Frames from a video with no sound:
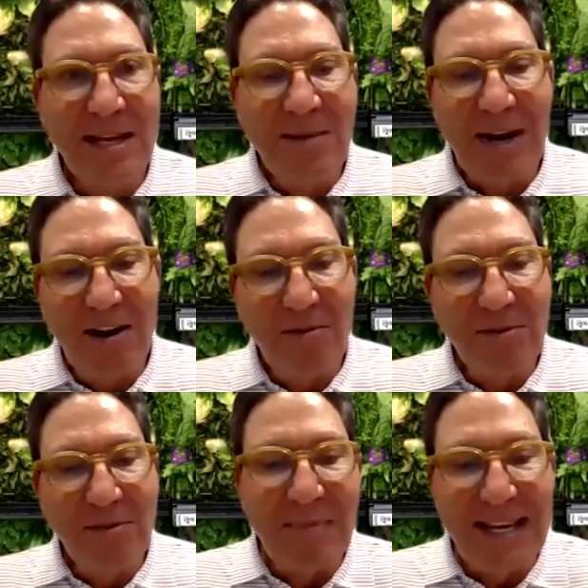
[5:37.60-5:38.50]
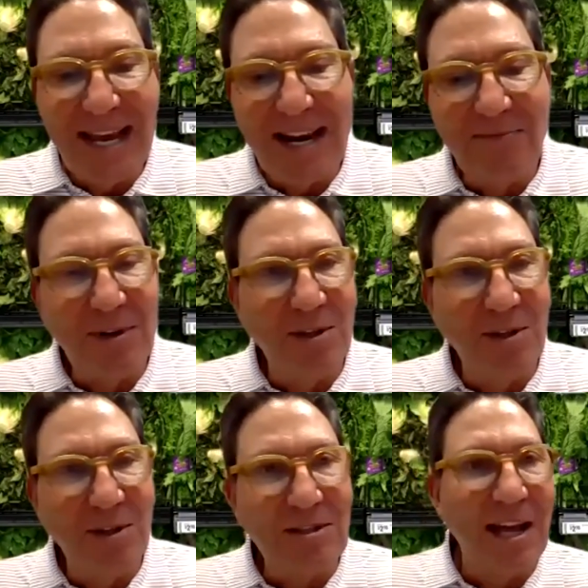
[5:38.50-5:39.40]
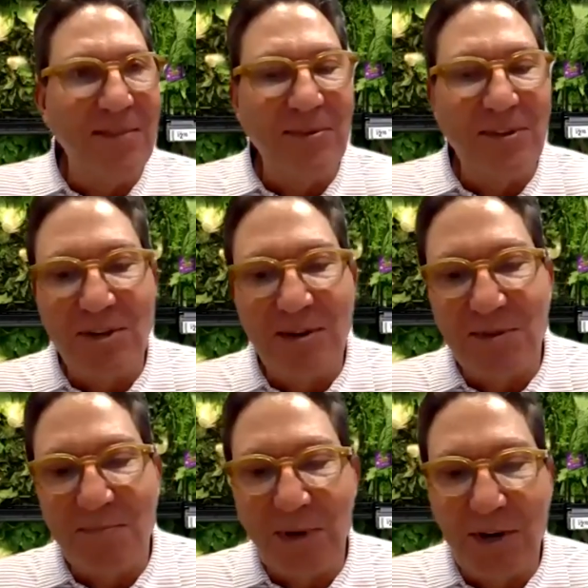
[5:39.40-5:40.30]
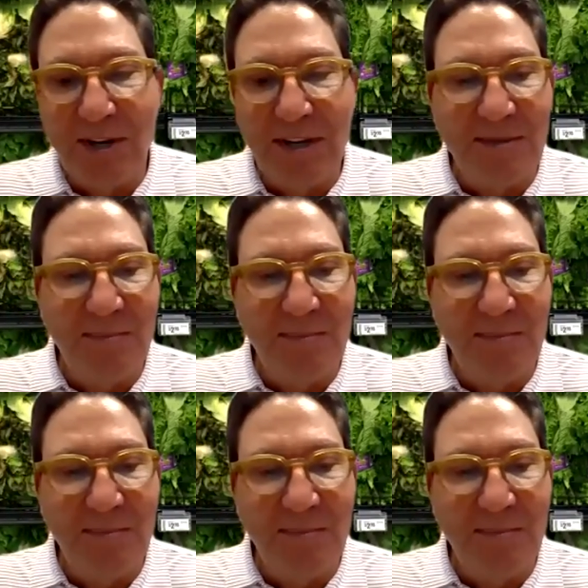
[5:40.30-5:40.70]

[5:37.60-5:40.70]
But I don't think my dad ever looked at life in terms of periods,